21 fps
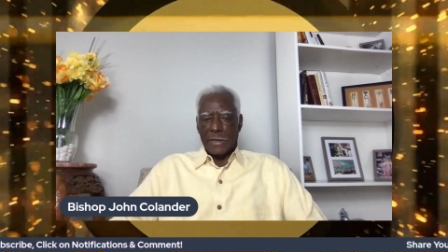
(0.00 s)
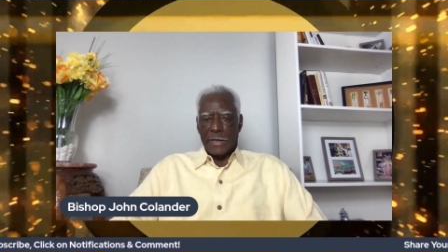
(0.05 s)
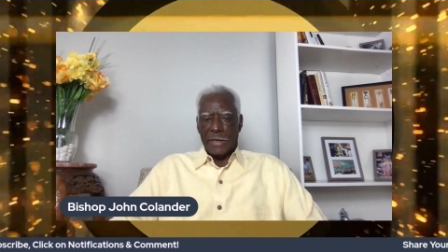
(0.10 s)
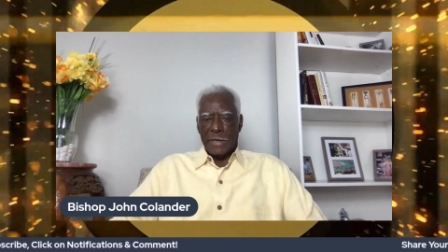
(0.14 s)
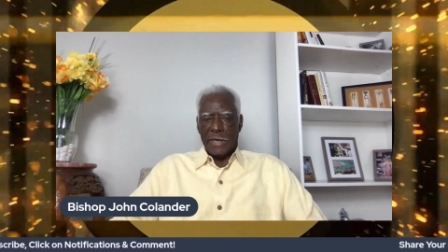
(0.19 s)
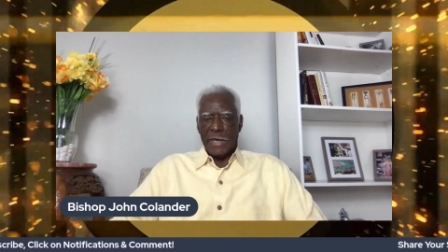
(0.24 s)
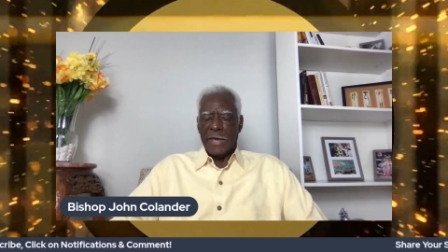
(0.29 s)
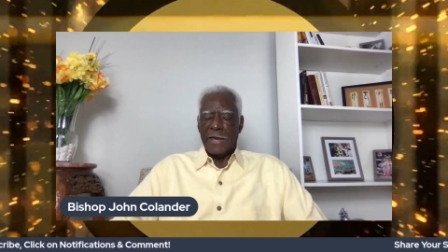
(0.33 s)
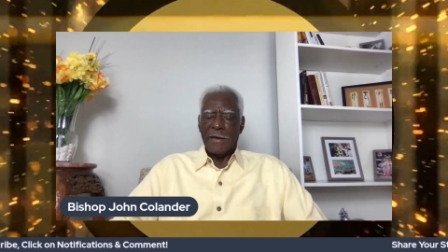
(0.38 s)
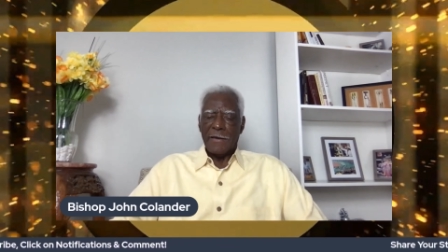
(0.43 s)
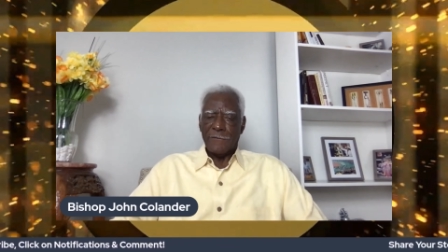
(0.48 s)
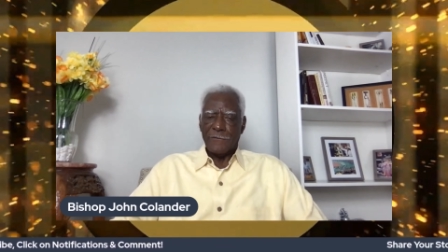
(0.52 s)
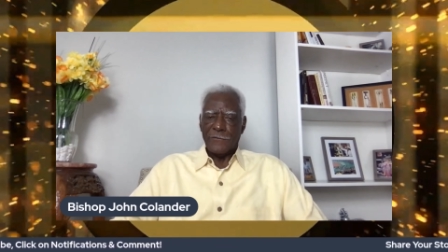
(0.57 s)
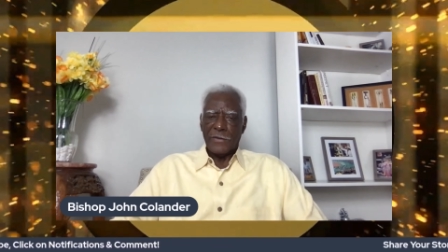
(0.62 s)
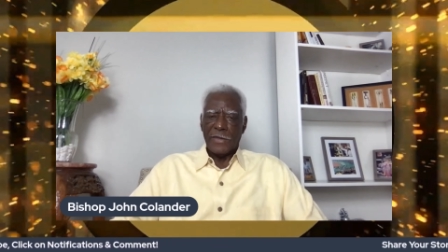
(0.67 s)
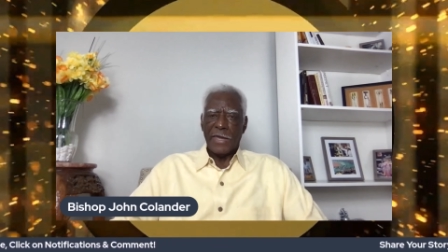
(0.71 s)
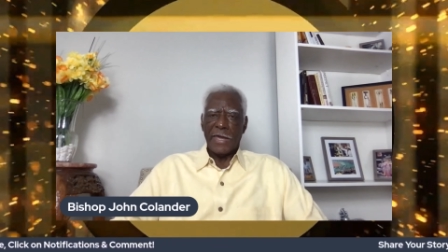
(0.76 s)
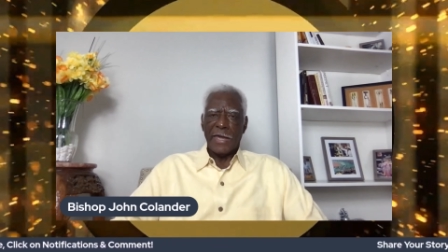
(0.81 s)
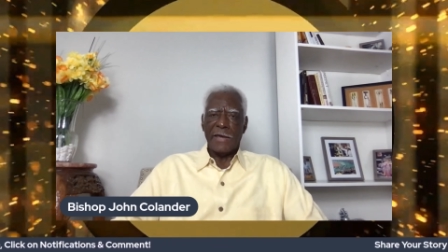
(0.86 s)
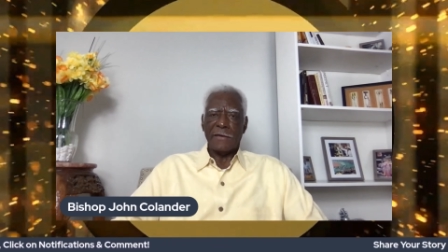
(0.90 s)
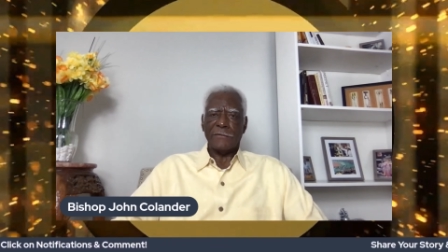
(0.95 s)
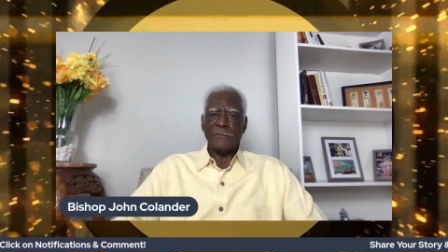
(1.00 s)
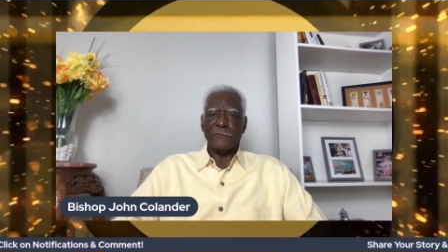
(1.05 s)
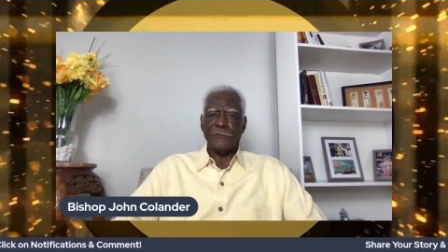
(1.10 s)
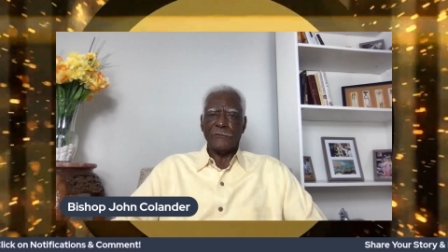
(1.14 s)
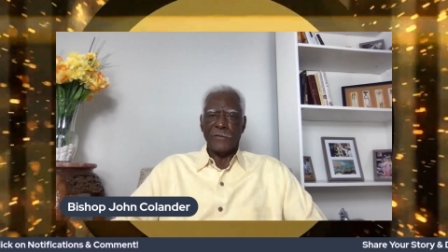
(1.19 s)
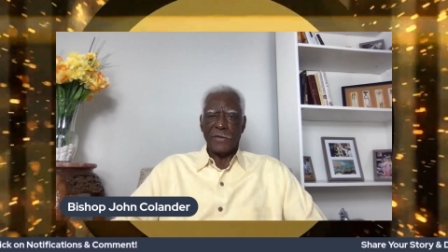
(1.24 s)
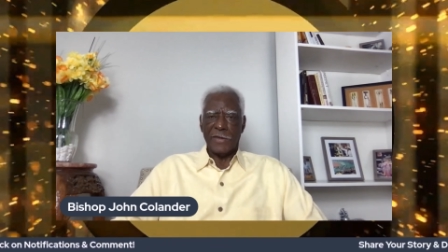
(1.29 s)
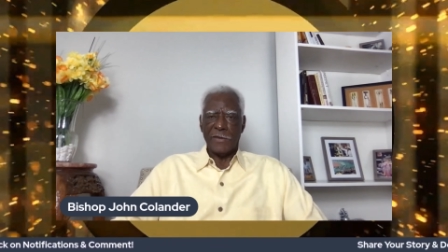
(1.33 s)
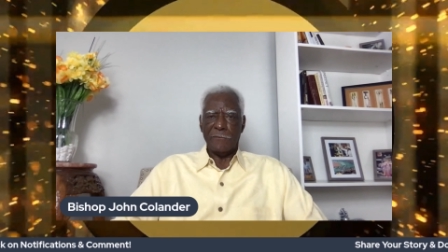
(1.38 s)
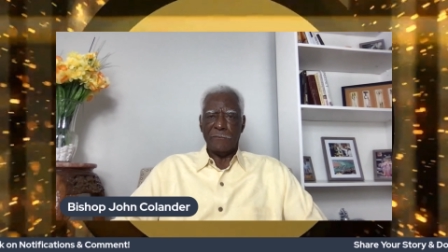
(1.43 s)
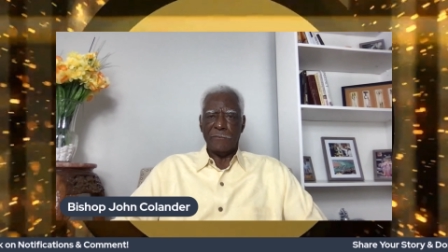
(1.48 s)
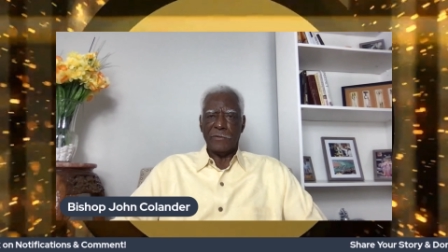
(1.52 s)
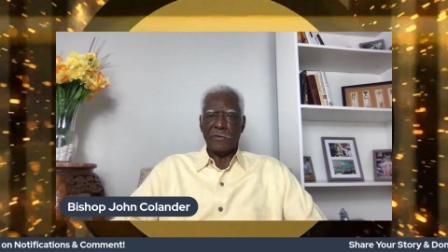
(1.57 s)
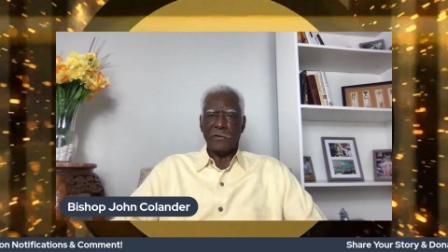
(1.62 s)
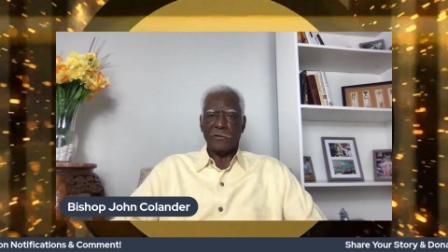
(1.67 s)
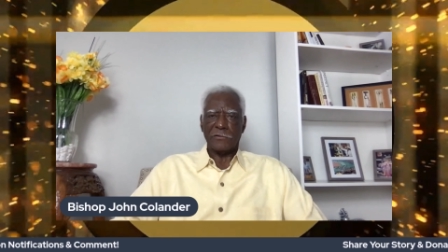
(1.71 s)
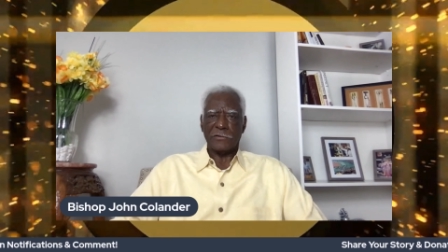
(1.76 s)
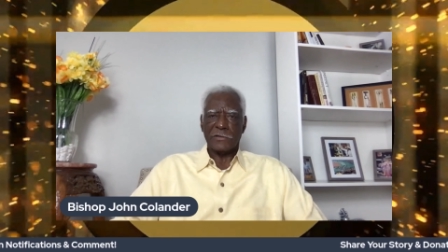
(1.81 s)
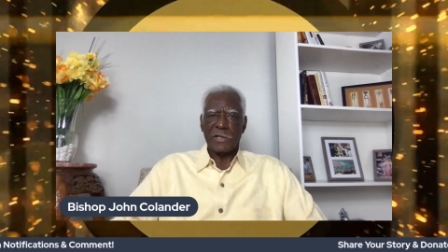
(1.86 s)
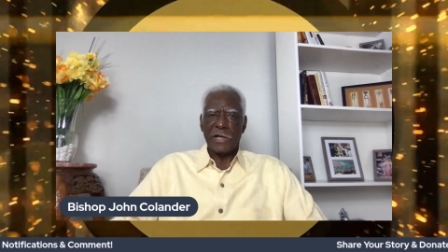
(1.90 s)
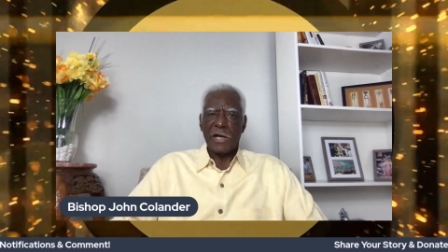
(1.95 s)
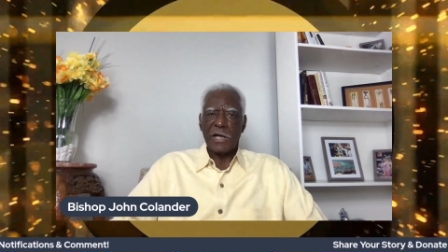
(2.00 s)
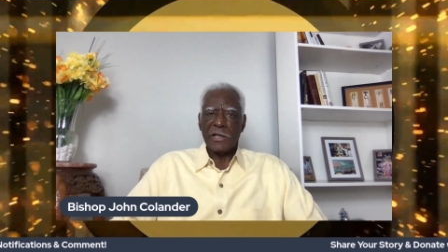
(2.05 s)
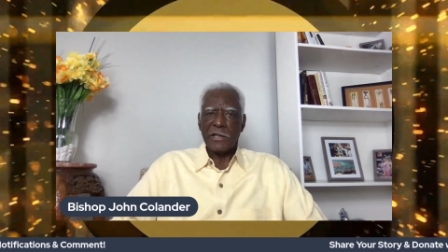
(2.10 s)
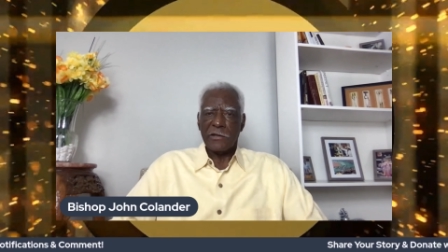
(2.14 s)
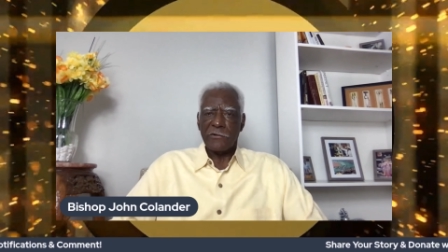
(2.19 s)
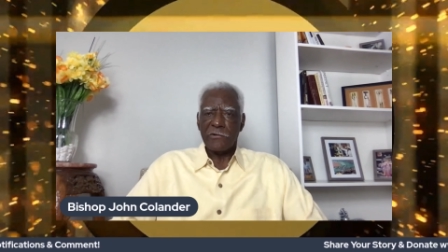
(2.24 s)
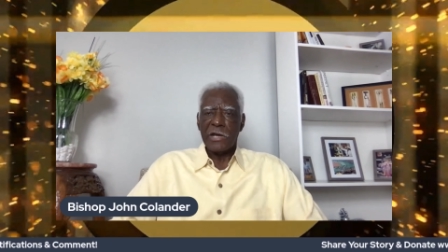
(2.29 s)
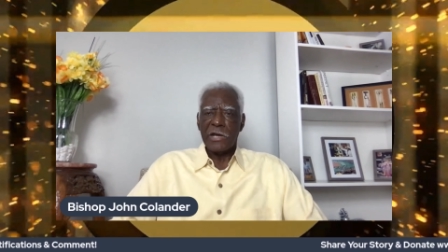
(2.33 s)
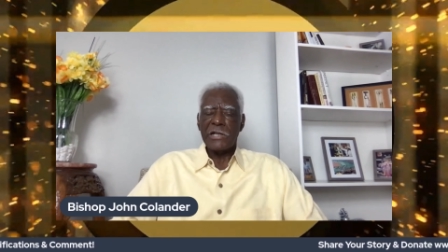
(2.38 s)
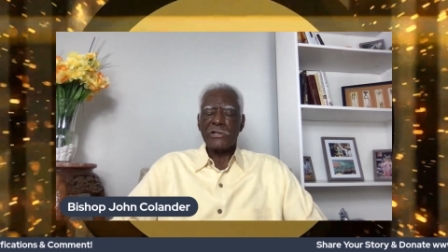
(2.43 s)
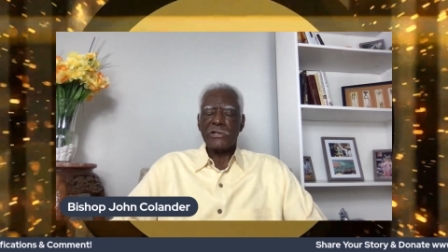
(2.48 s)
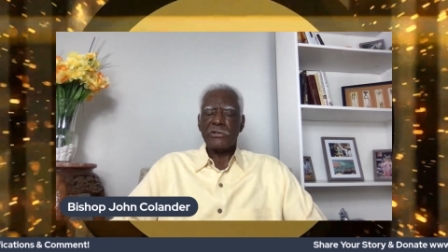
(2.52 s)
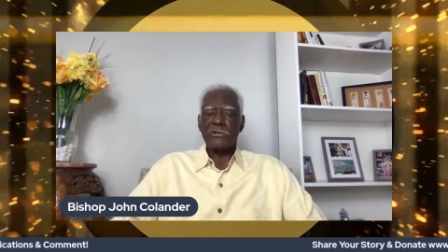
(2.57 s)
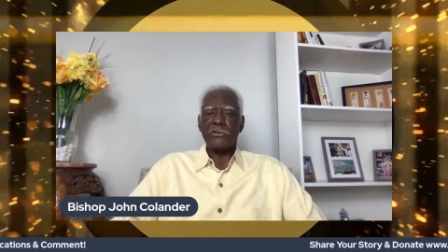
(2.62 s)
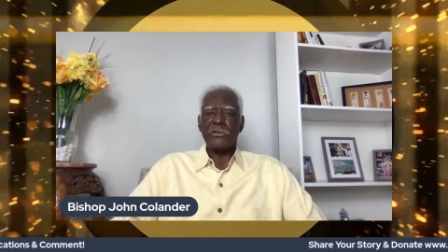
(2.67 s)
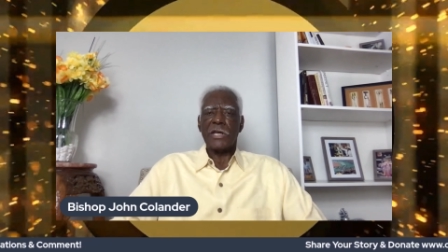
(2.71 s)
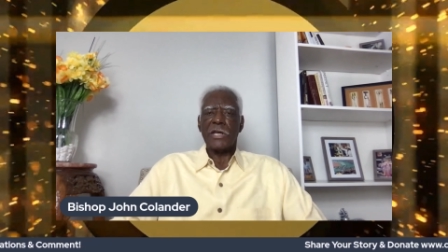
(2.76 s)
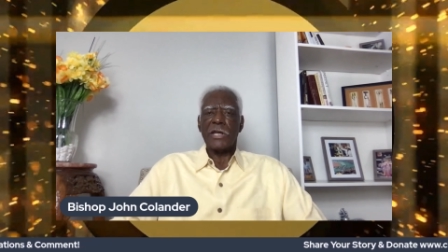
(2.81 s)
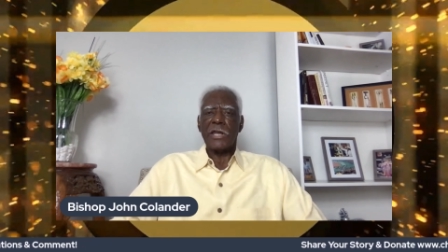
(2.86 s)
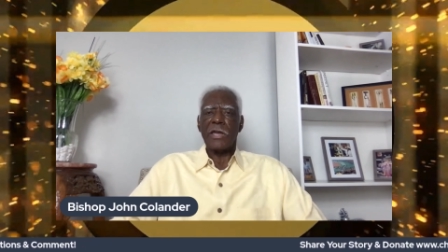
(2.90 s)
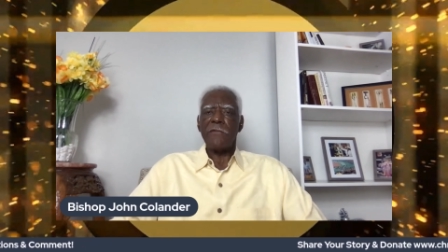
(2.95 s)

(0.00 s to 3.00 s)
have to have faith because God grants you that.